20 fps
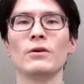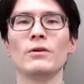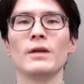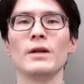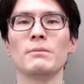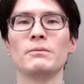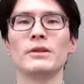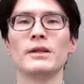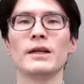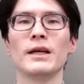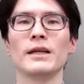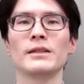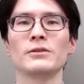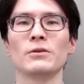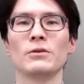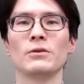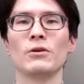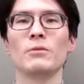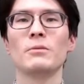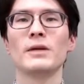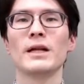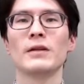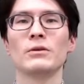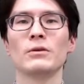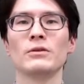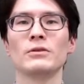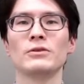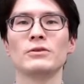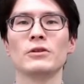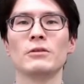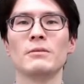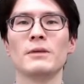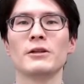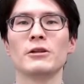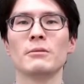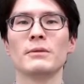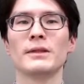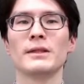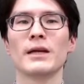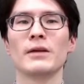Here is a table that
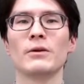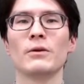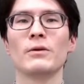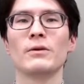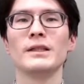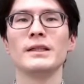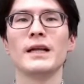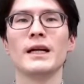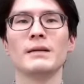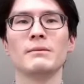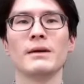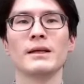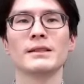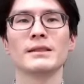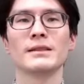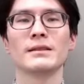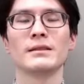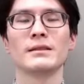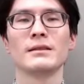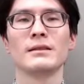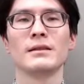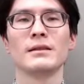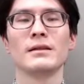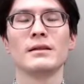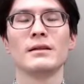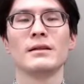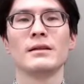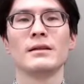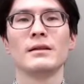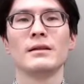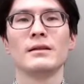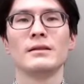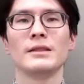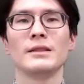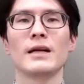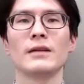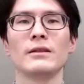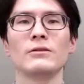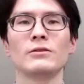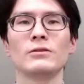summarizes the main features of erasure coding
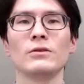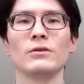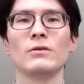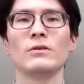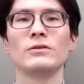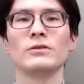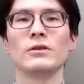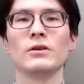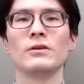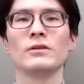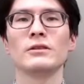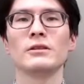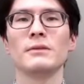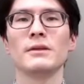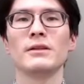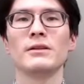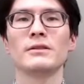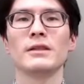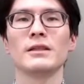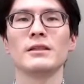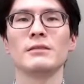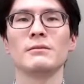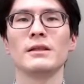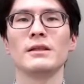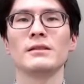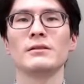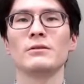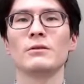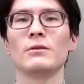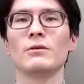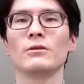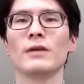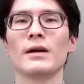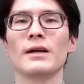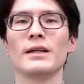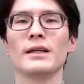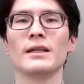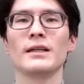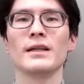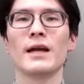and replication. Due to time
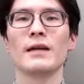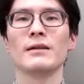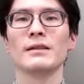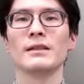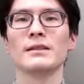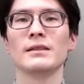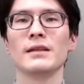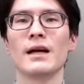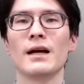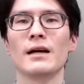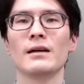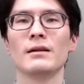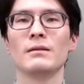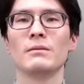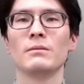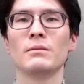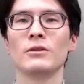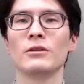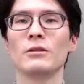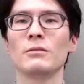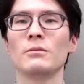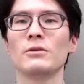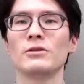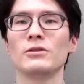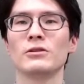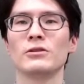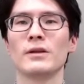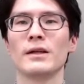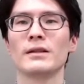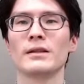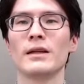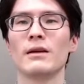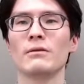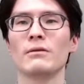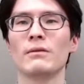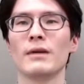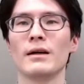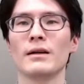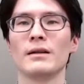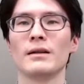constraint, I cannot explain everything,
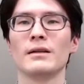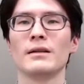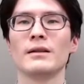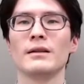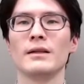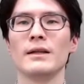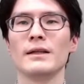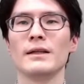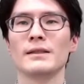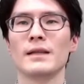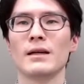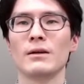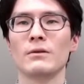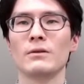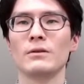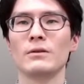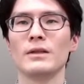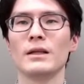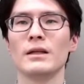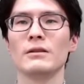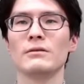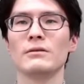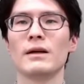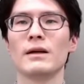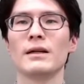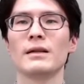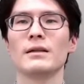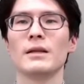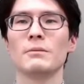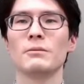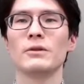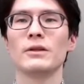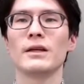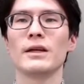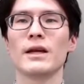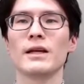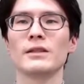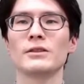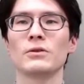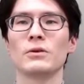but the most important point is that
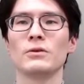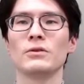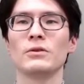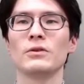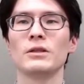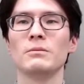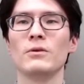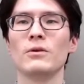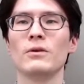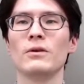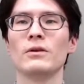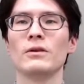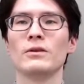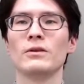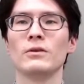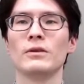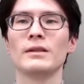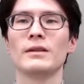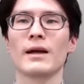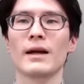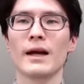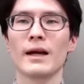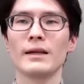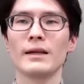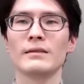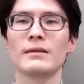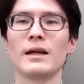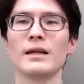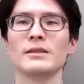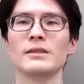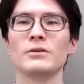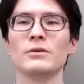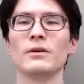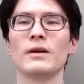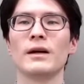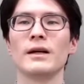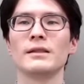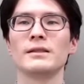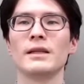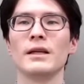erasure coding is able
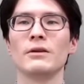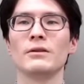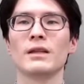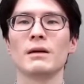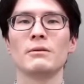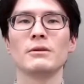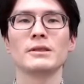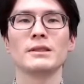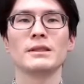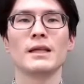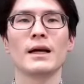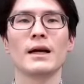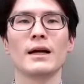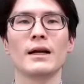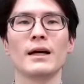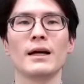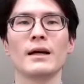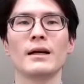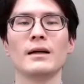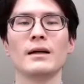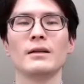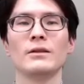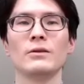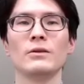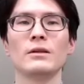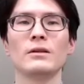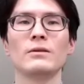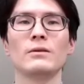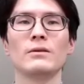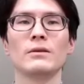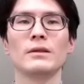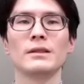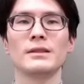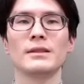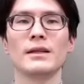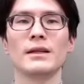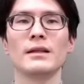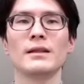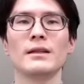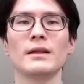to store data more efficiently
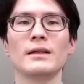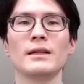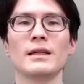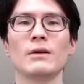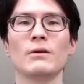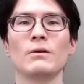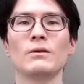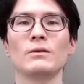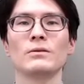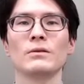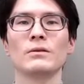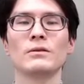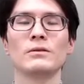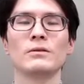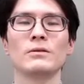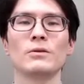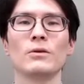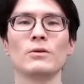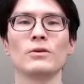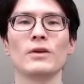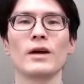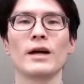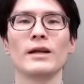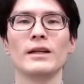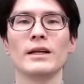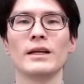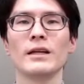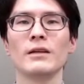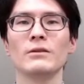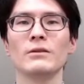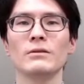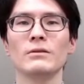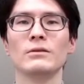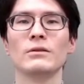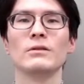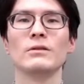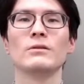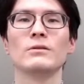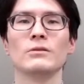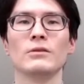than replication while
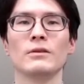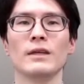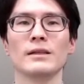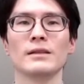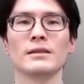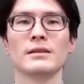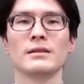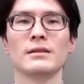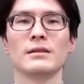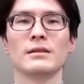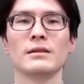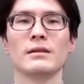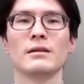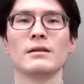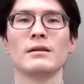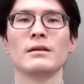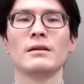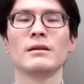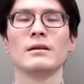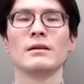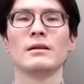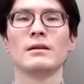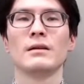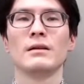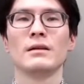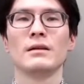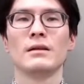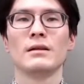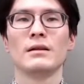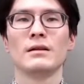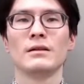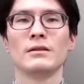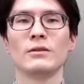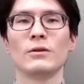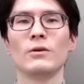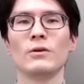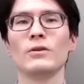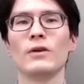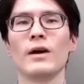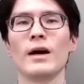maintaining higher fault tolerance.
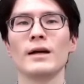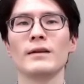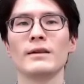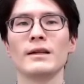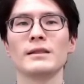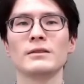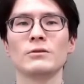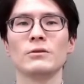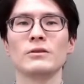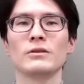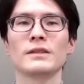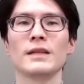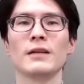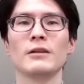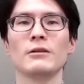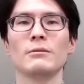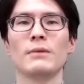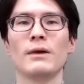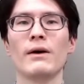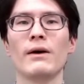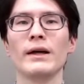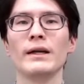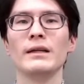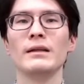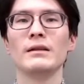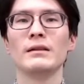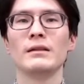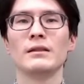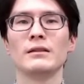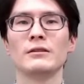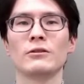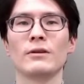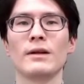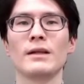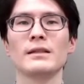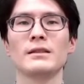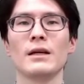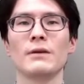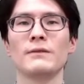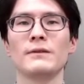In the case of
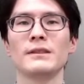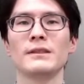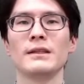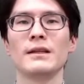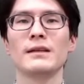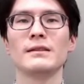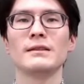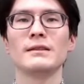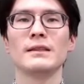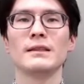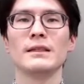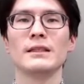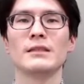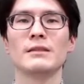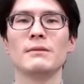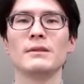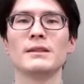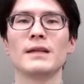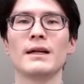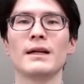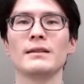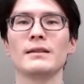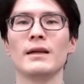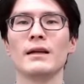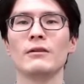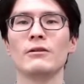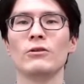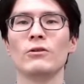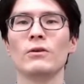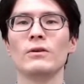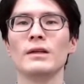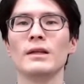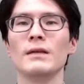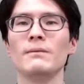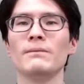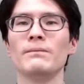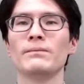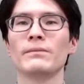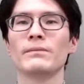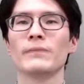RS63, in the table,
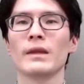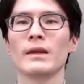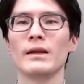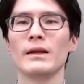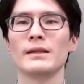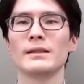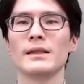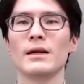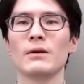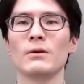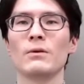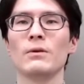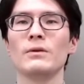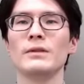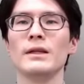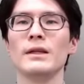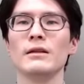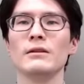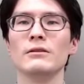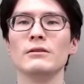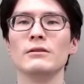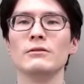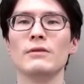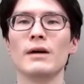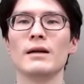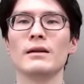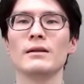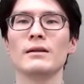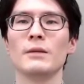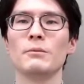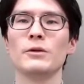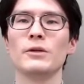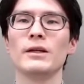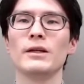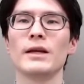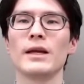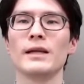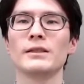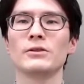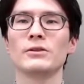erasure coding can store data
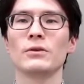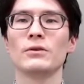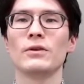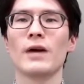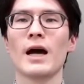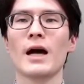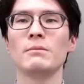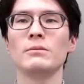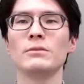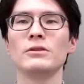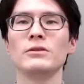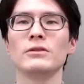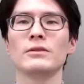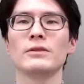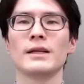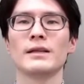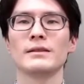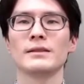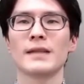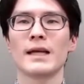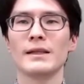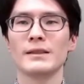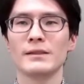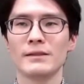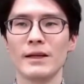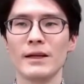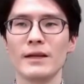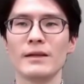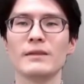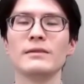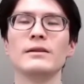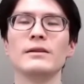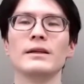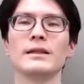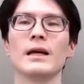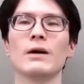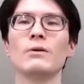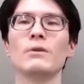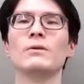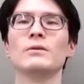at half the size of replication, as
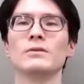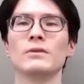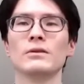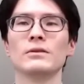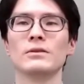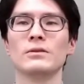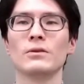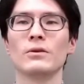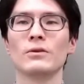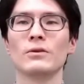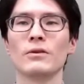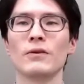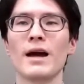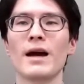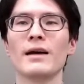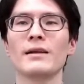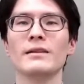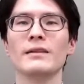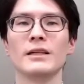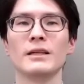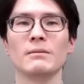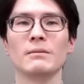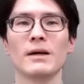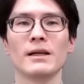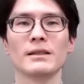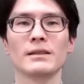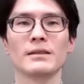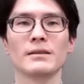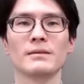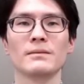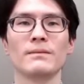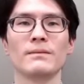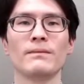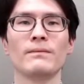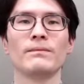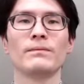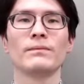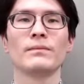shown by the storage efficiency.